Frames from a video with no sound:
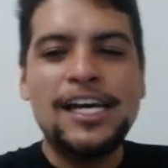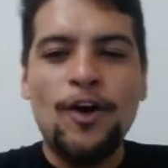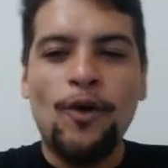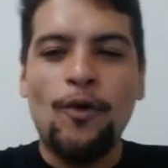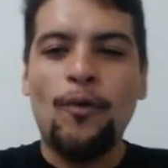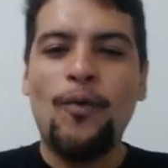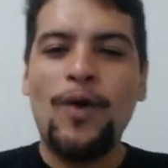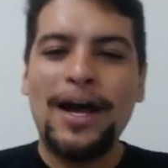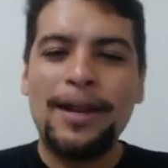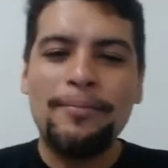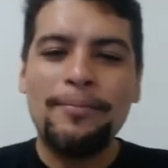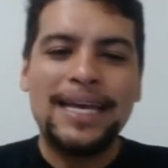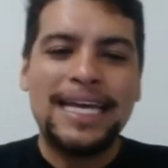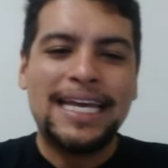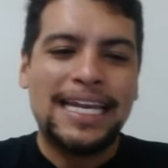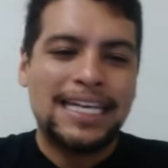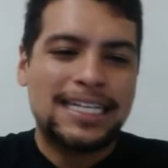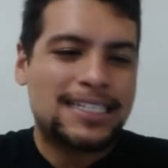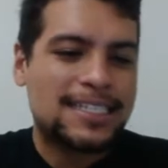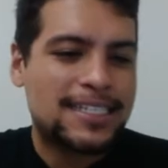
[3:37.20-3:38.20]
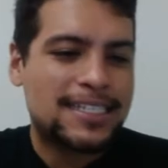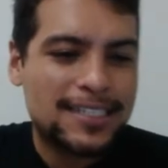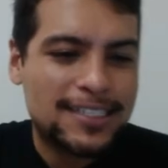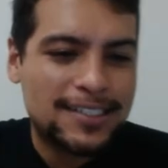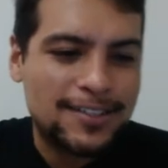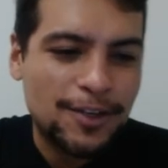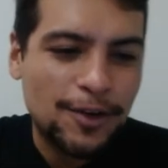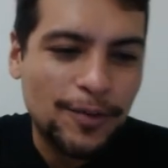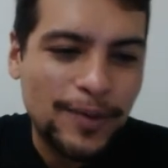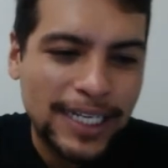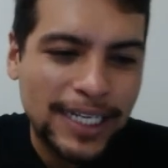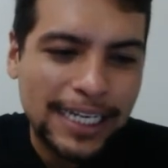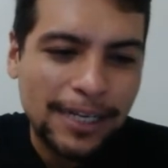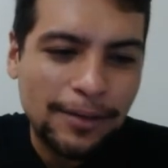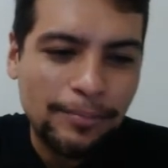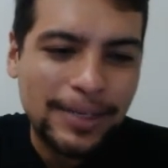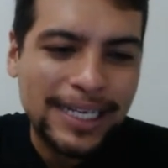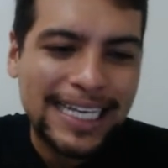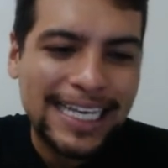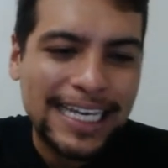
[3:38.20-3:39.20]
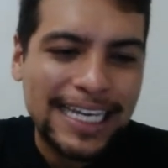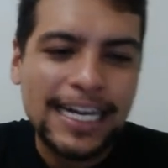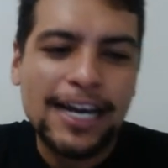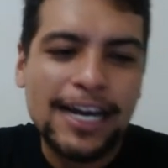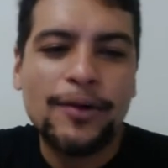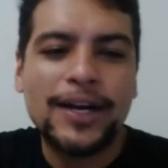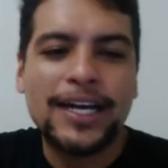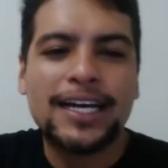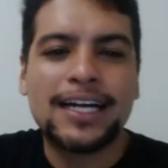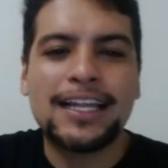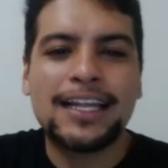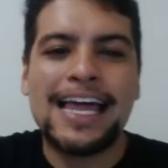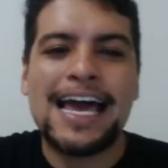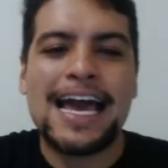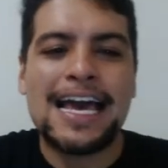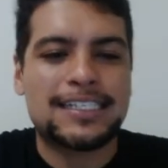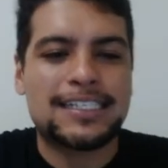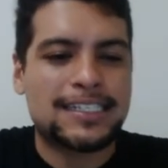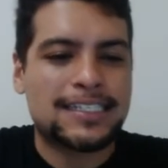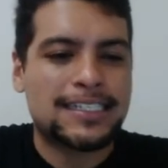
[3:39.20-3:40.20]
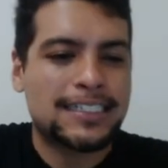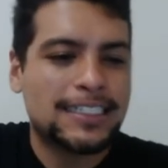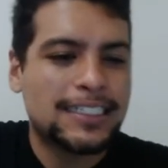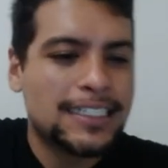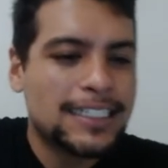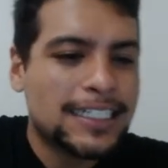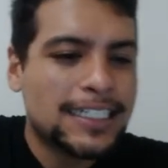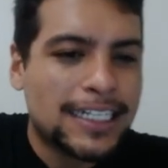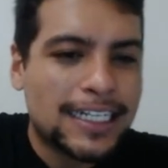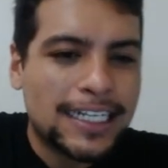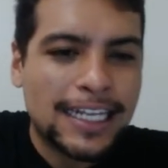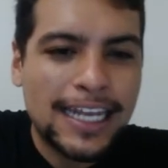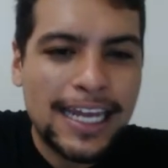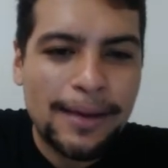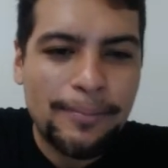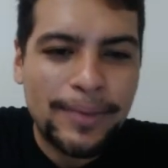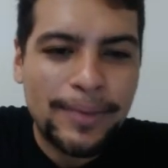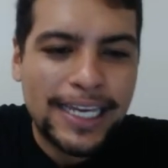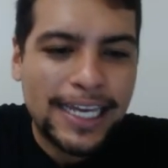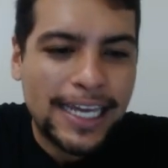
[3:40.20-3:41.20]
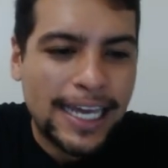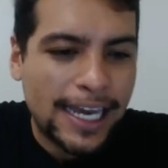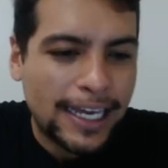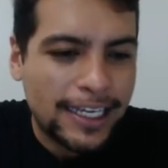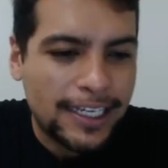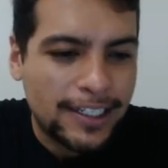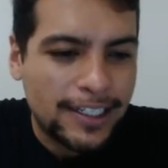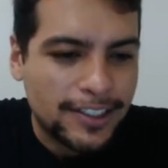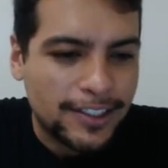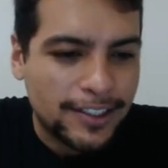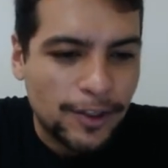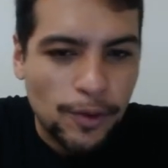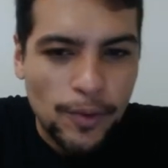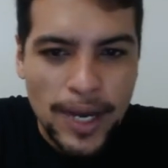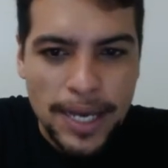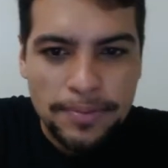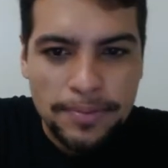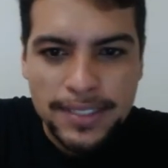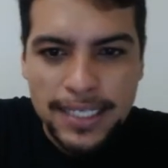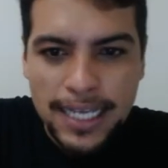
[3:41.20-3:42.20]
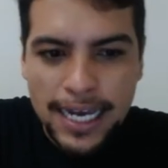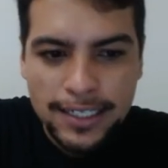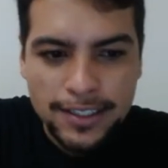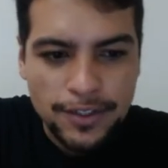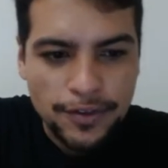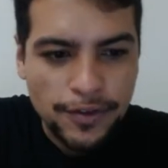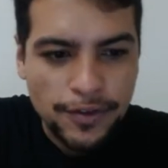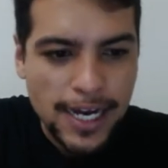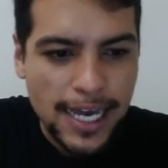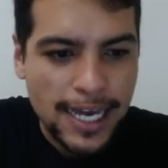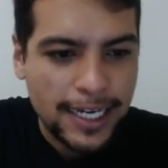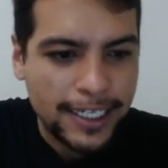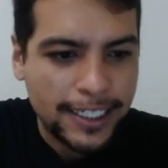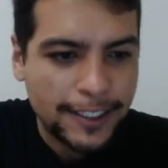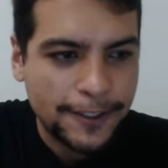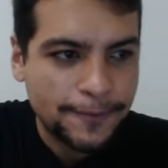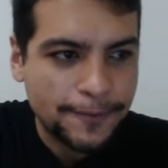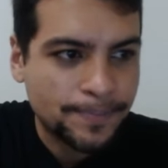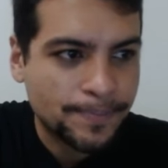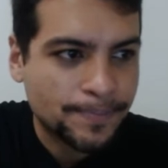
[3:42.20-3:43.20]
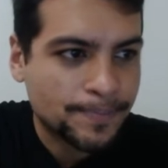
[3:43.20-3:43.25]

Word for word: One minute so we can begin our class. Let me get here the websites ready.